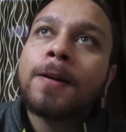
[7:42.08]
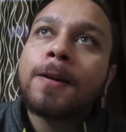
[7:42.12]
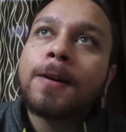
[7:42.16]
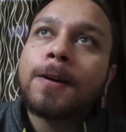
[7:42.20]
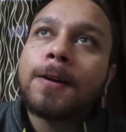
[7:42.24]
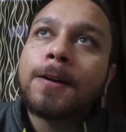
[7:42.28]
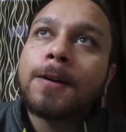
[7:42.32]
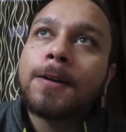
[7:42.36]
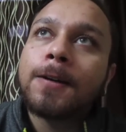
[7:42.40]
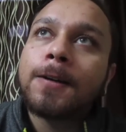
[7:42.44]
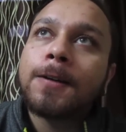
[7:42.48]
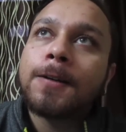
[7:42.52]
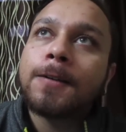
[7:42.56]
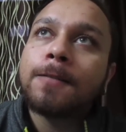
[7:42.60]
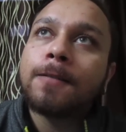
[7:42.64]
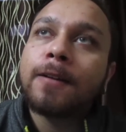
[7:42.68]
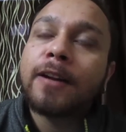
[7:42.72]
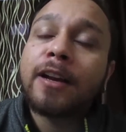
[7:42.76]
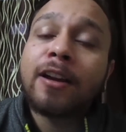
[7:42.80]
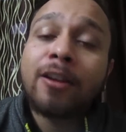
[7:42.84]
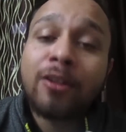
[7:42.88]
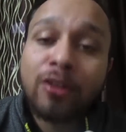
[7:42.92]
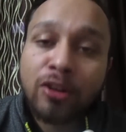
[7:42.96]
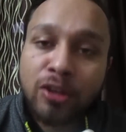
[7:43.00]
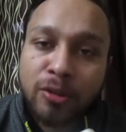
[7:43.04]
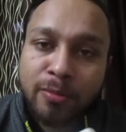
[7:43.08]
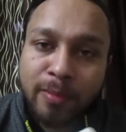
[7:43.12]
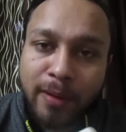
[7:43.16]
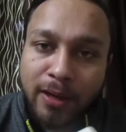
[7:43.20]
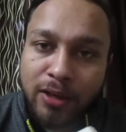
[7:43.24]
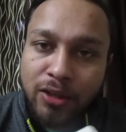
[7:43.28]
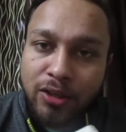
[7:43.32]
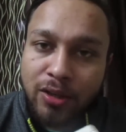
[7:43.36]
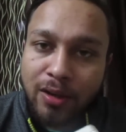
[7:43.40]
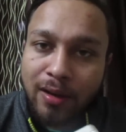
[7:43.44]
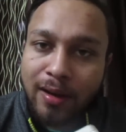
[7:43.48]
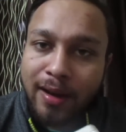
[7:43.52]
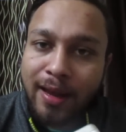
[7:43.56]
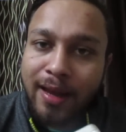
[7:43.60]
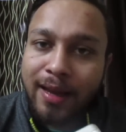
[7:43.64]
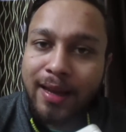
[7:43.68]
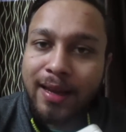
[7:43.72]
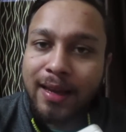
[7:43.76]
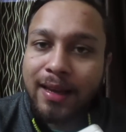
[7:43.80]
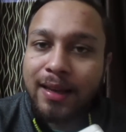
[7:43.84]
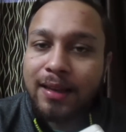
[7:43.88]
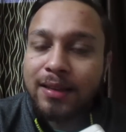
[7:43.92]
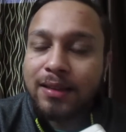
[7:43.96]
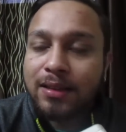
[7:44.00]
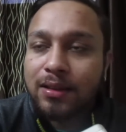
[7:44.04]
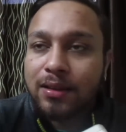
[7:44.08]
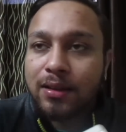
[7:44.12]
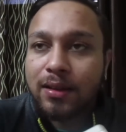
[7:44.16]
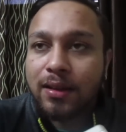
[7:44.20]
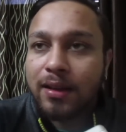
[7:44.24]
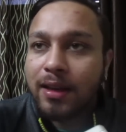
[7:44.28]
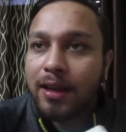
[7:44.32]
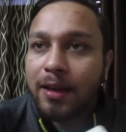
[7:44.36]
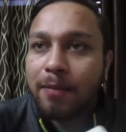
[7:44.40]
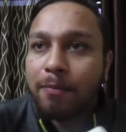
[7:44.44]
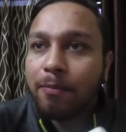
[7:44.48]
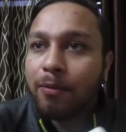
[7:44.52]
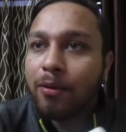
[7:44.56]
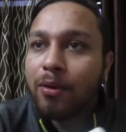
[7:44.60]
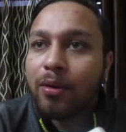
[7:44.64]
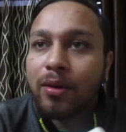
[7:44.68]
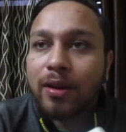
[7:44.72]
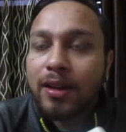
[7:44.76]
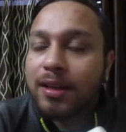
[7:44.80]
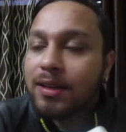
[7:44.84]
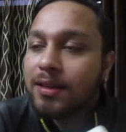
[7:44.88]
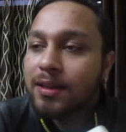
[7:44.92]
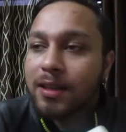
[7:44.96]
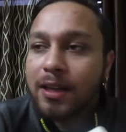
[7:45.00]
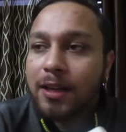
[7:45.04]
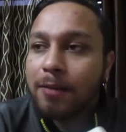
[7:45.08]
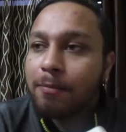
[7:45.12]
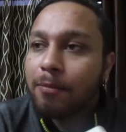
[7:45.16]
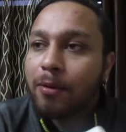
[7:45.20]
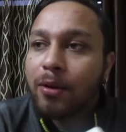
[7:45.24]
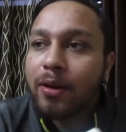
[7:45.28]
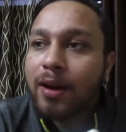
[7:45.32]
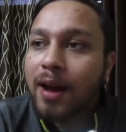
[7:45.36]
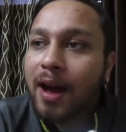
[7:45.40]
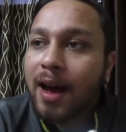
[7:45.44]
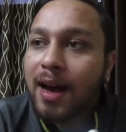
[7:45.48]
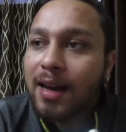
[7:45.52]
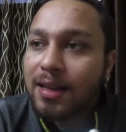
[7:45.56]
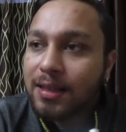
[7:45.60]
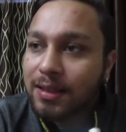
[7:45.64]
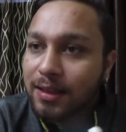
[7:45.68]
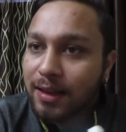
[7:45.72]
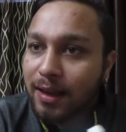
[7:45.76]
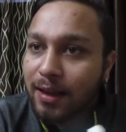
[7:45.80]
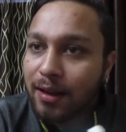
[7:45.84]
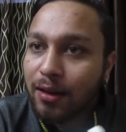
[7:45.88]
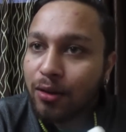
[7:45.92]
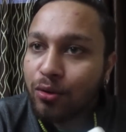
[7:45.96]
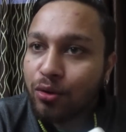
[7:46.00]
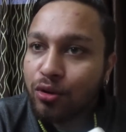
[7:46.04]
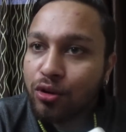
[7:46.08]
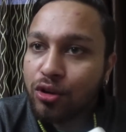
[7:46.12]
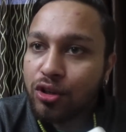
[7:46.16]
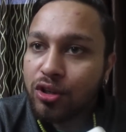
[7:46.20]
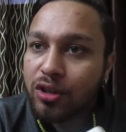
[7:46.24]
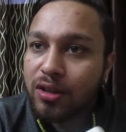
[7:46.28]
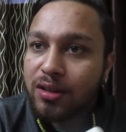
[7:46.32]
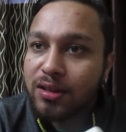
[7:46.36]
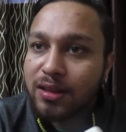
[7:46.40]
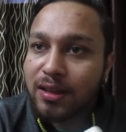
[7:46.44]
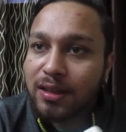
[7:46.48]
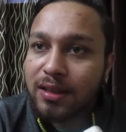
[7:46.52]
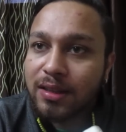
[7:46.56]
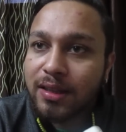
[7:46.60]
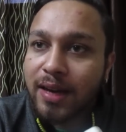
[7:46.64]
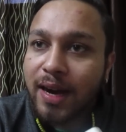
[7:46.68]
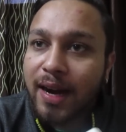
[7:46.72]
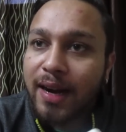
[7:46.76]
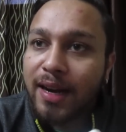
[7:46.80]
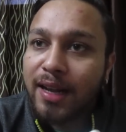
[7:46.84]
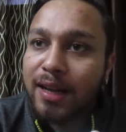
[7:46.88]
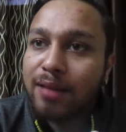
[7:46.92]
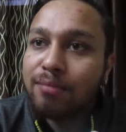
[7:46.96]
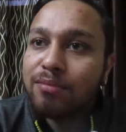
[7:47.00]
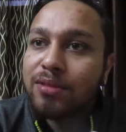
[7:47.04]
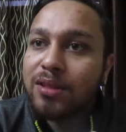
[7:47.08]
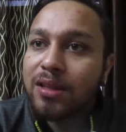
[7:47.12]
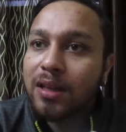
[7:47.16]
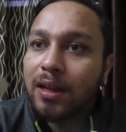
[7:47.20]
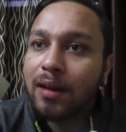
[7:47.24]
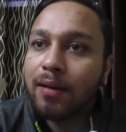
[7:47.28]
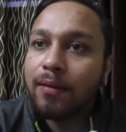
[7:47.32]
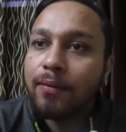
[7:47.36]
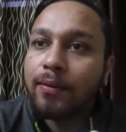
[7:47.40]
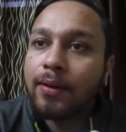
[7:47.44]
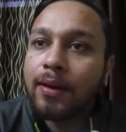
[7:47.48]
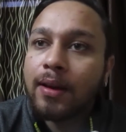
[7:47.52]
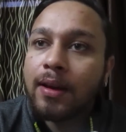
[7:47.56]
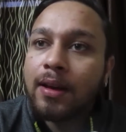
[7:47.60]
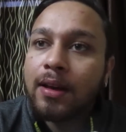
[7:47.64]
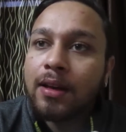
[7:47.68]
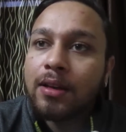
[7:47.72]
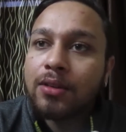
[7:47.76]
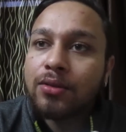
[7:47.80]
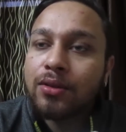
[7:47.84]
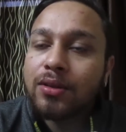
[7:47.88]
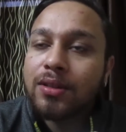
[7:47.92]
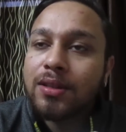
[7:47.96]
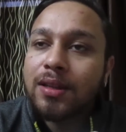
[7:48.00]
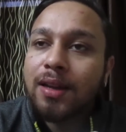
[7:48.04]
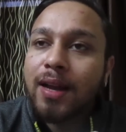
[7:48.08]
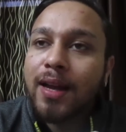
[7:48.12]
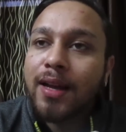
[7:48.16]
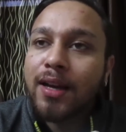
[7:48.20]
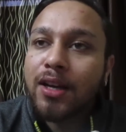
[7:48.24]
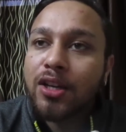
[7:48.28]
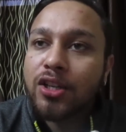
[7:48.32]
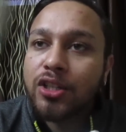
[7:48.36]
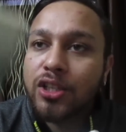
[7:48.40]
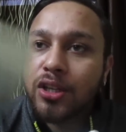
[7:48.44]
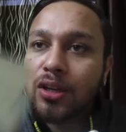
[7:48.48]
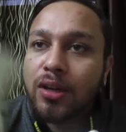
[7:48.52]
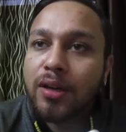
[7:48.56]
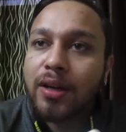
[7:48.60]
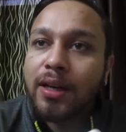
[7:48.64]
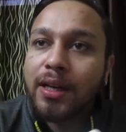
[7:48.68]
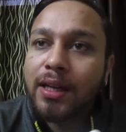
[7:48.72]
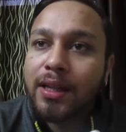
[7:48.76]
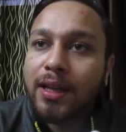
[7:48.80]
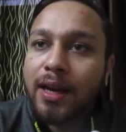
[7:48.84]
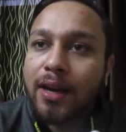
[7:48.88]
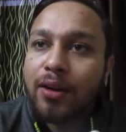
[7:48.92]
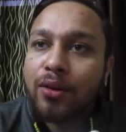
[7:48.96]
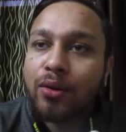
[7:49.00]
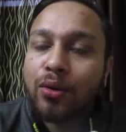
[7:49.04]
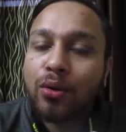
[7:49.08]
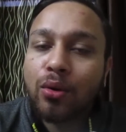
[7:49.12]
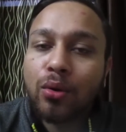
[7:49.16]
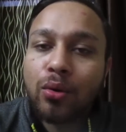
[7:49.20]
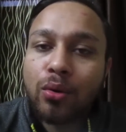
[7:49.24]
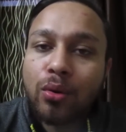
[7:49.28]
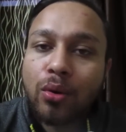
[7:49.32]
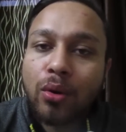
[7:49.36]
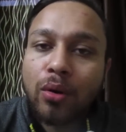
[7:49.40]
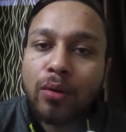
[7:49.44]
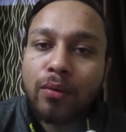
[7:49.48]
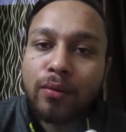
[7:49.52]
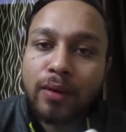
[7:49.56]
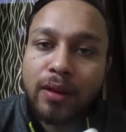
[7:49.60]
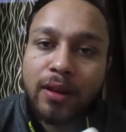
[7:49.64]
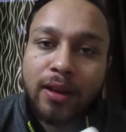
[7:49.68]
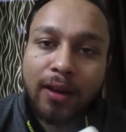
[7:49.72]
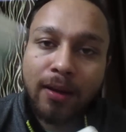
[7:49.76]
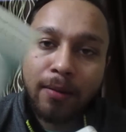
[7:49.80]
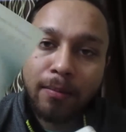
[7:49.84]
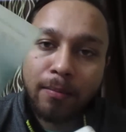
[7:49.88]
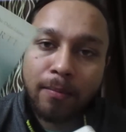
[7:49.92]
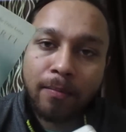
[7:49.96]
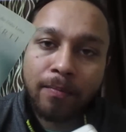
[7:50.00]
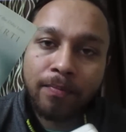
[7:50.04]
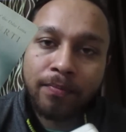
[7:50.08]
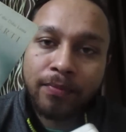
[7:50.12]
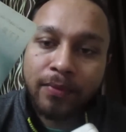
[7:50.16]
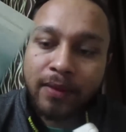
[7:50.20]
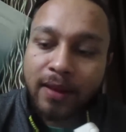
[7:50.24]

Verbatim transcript: uh, introspection like he's keep on he's keep on asking questions inside himself so it's like a journey that you go on with him